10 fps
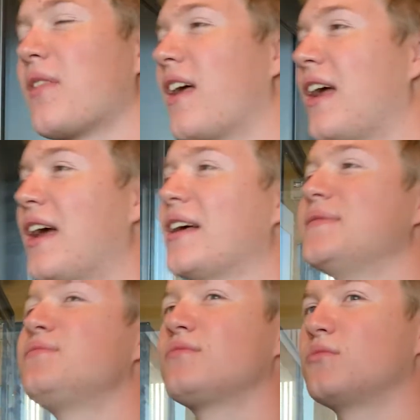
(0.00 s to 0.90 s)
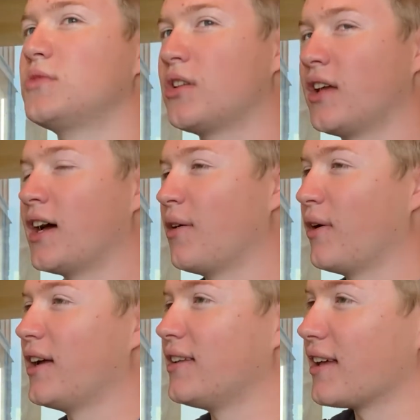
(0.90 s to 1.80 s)
And it was on the
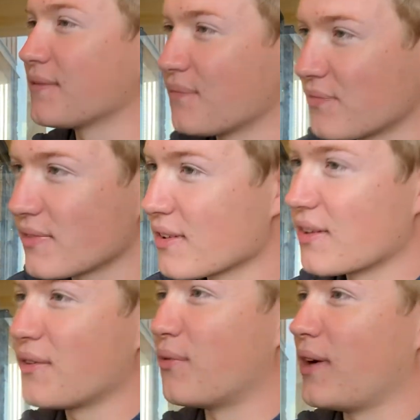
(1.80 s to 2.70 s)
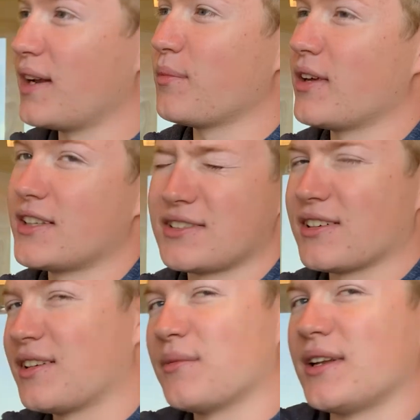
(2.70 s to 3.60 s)
highway, and like randomly, I just
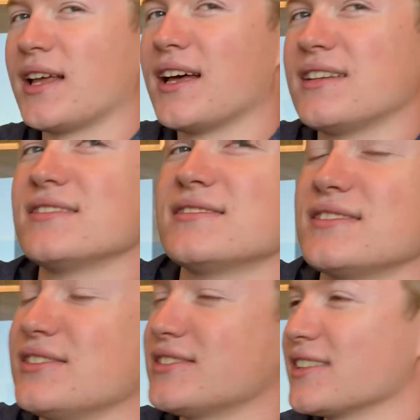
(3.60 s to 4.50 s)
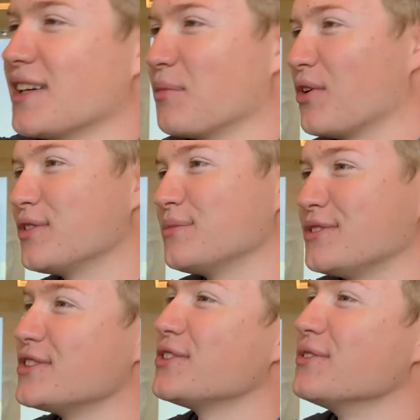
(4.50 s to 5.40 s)
looked at my dad. I was like, "I'm going to
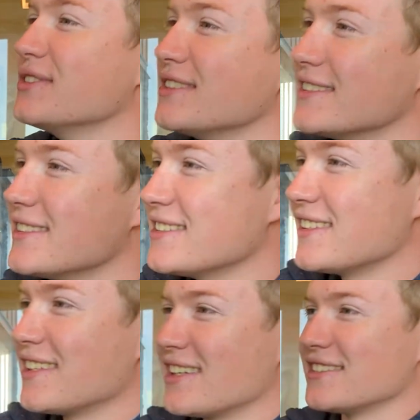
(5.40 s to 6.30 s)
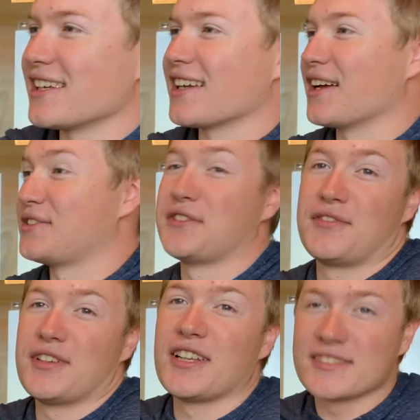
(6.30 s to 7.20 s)
Mizzou." I was like, "I just
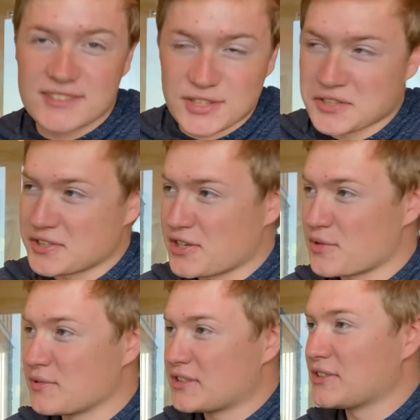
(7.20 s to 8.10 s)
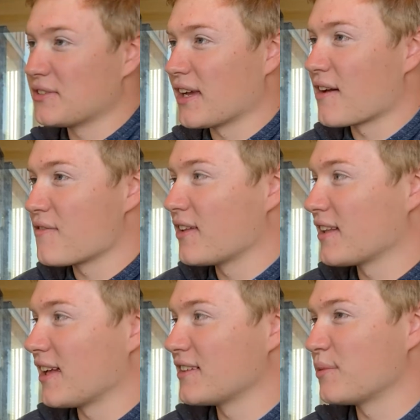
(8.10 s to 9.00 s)
feel like called to go to Mizzou. Like I feel like
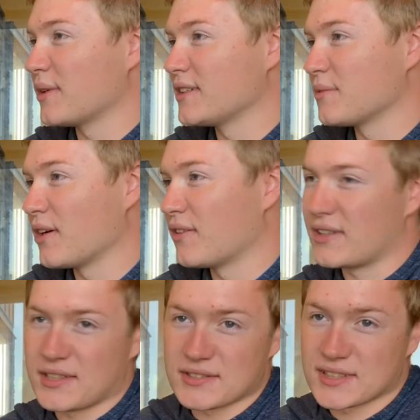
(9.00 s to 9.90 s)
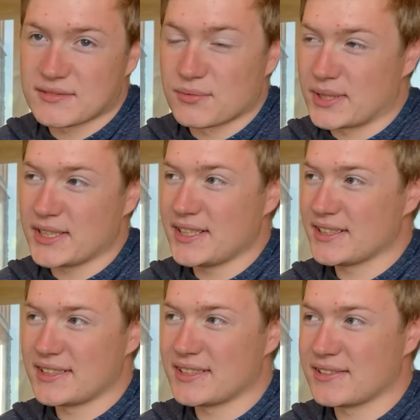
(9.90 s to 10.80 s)
that's the place I'm going." And he was like, "Really?"
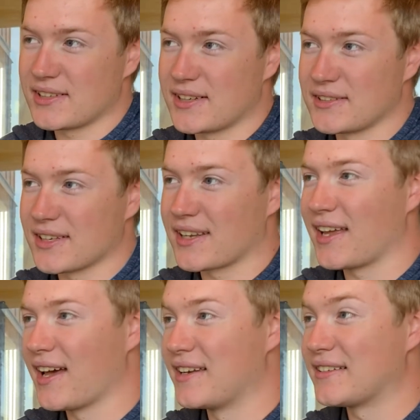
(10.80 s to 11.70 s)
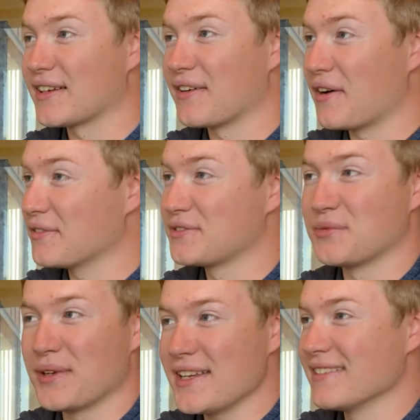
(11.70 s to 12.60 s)
I was like, "Yeah." And he's like,
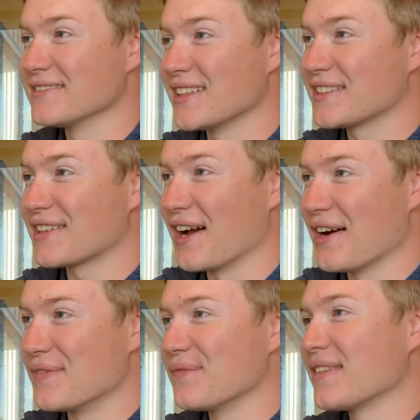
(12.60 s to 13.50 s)
"Sweet, let's go."